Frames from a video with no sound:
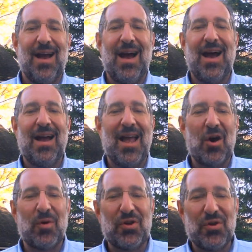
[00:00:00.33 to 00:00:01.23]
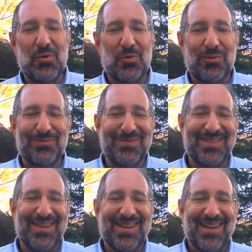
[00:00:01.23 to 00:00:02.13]
Hi, how are you?
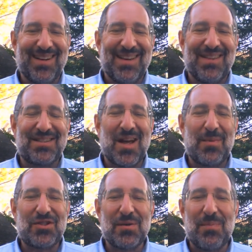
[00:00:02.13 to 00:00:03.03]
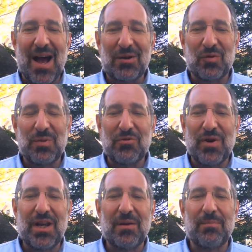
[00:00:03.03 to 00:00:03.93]
This coming Shabbat, we'll be
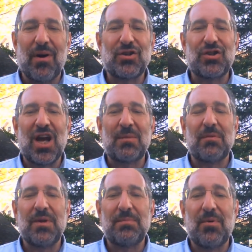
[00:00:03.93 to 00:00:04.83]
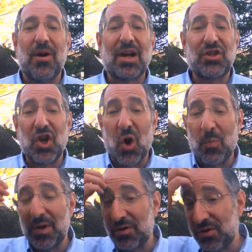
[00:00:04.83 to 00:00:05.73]
reading Parshat Bamidbar, actually
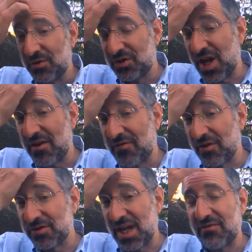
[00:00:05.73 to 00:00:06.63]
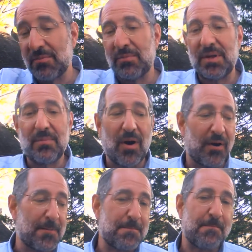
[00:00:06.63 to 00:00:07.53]
opening the new Sefer Bamidbar.